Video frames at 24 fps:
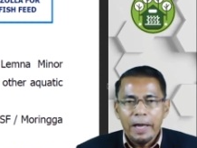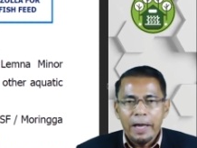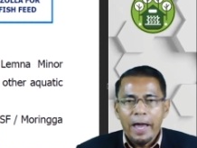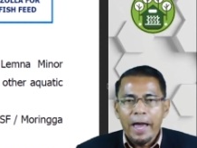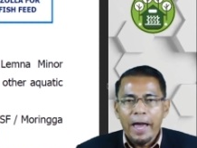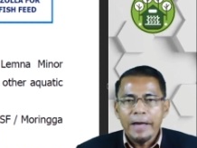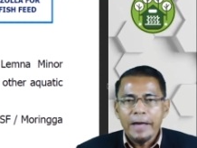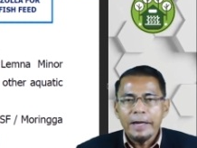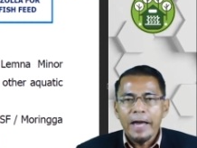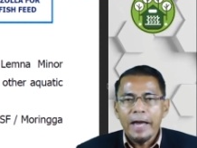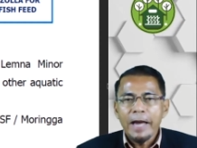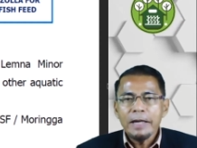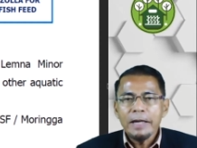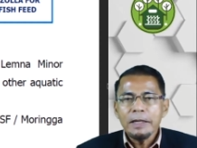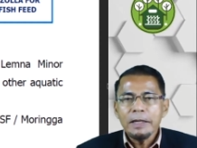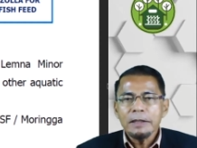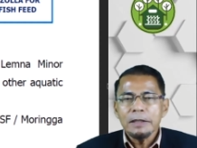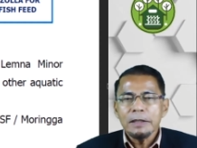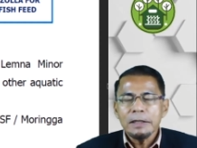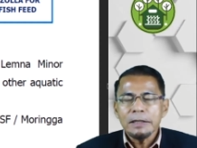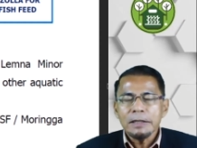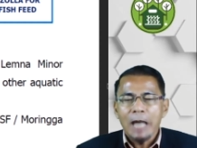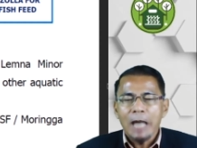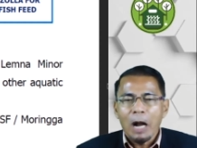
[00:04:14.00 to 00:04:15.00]
And then
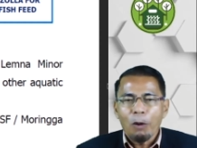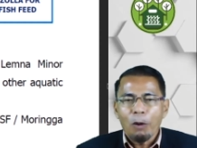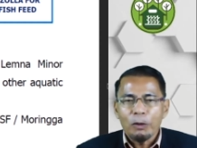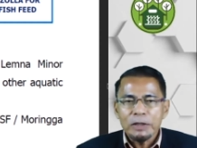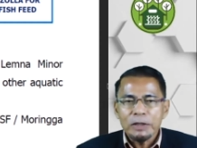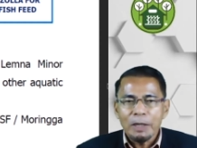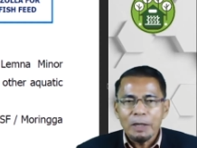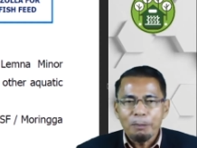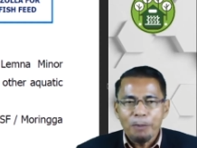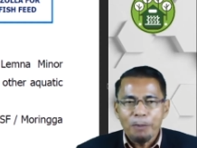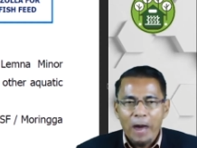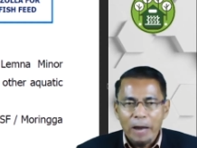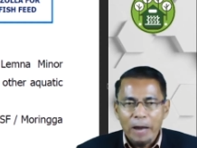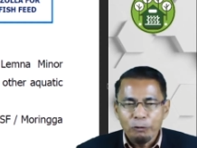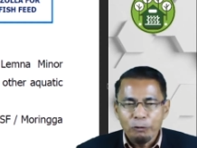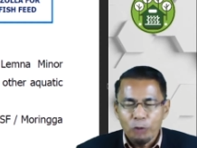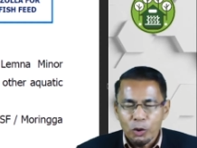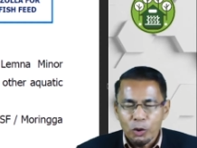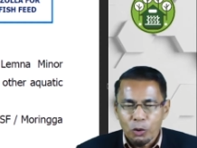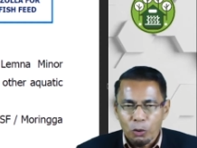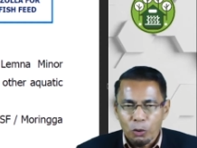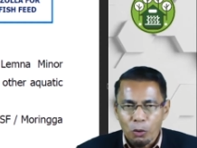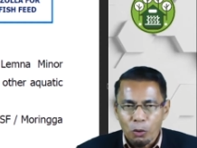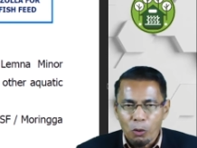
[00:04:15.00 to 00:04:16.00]
this aquatic plant
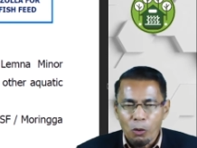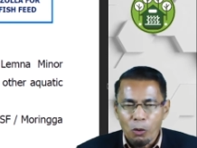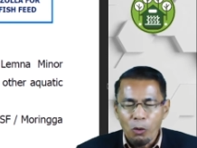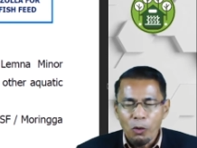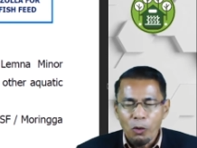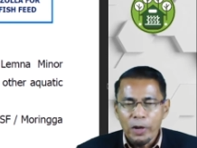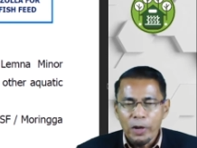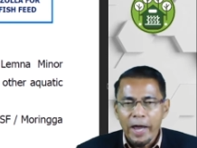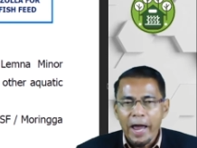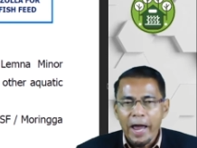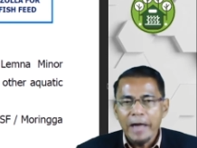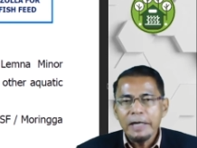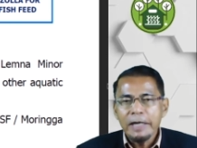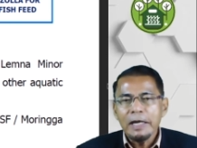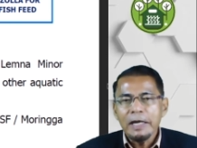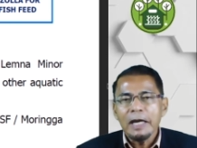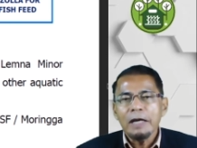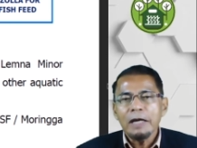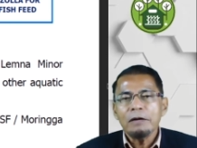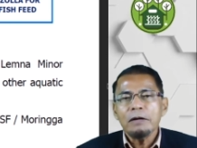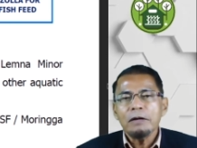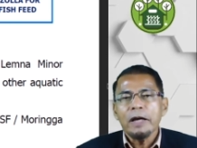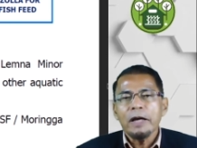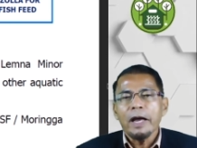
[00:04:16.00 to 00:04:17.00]
will grow and
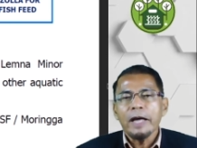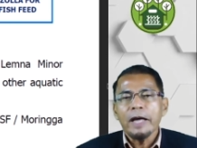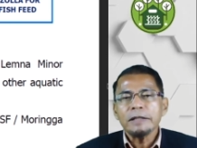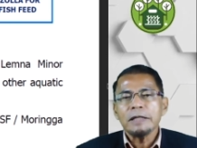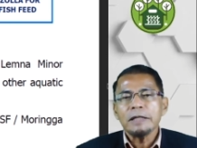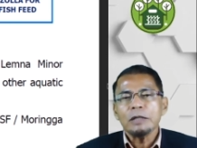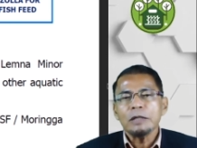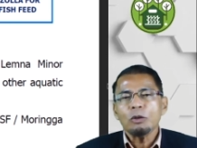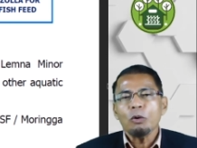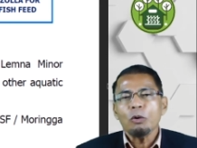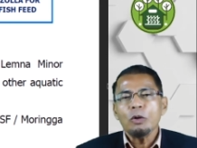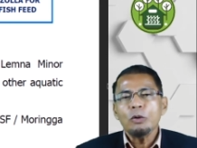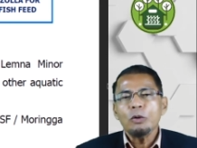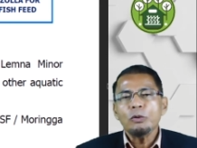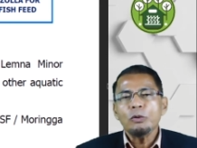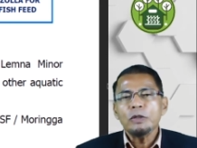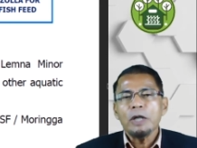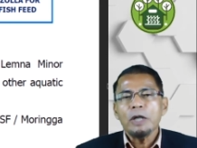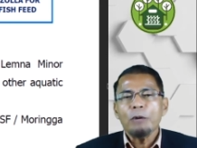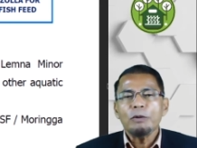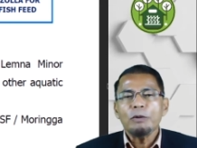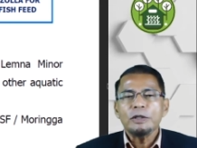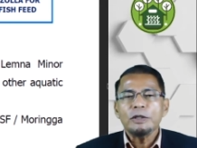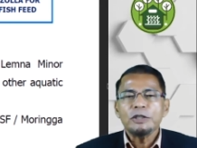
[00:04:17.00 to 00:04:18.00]
they, as I told you,
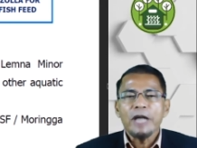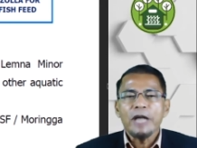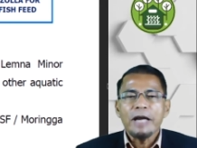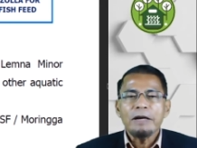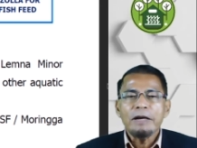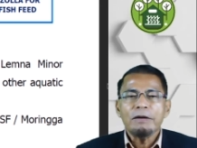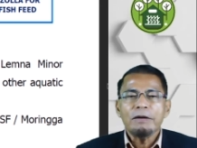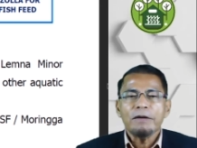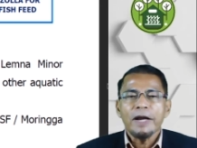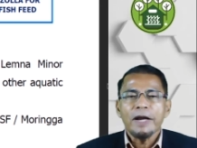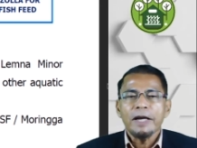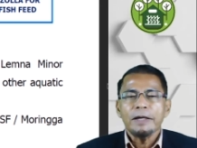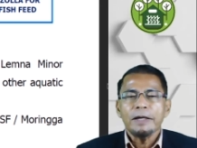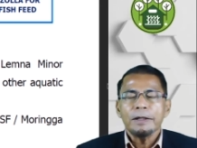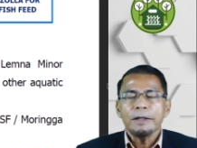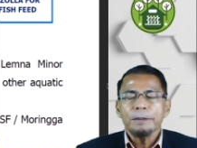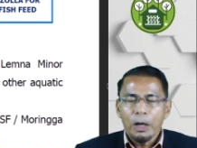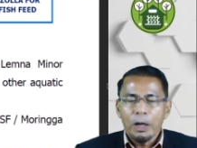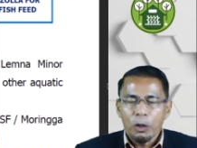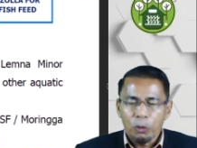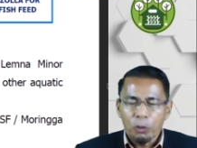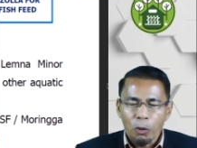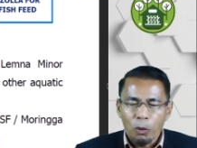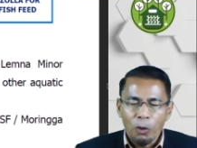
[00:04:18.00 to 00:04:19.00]
they will generate
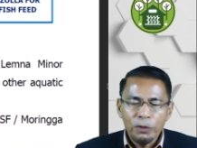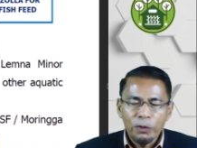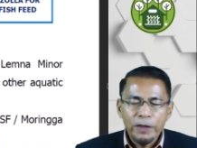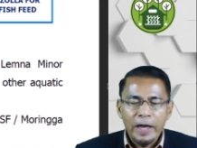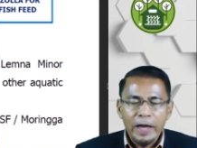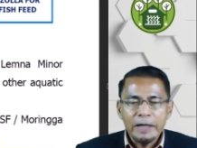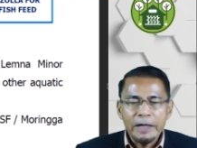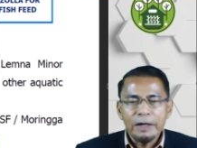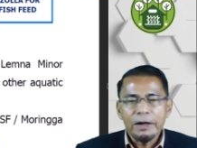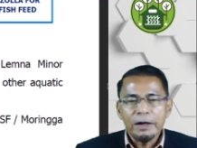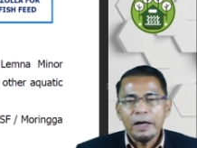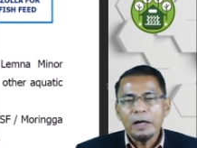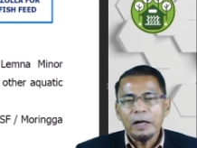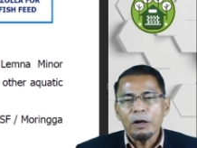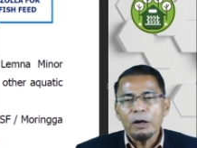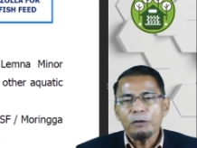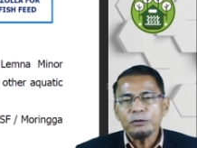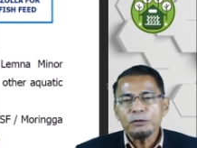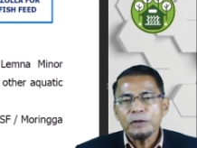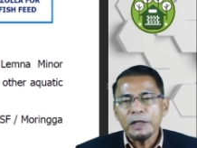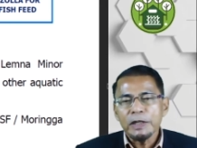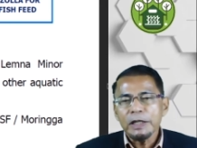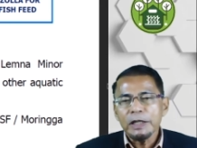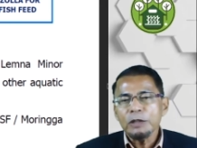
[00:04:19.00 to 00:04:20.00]
growth at the rate
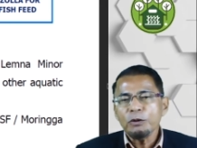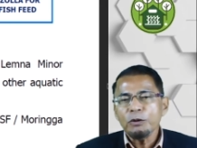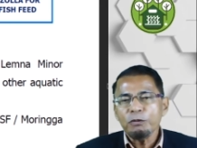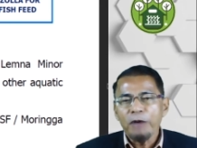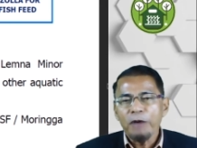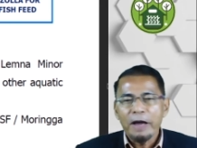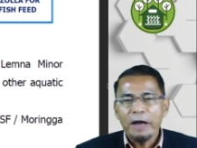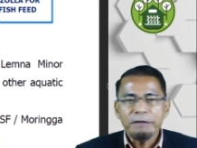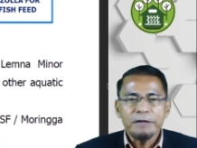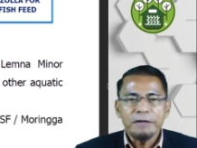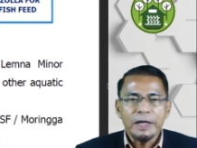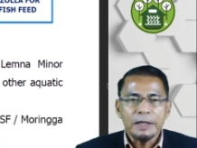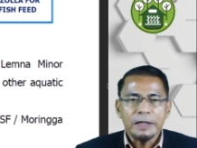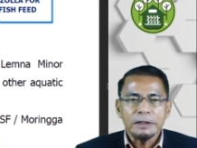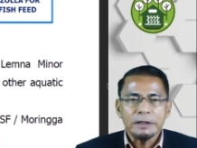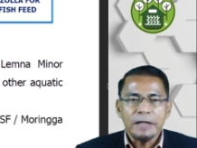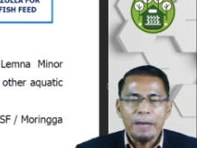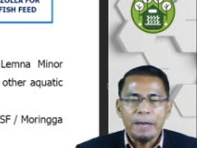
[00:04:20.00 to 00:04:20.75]
of 3 to 5 days.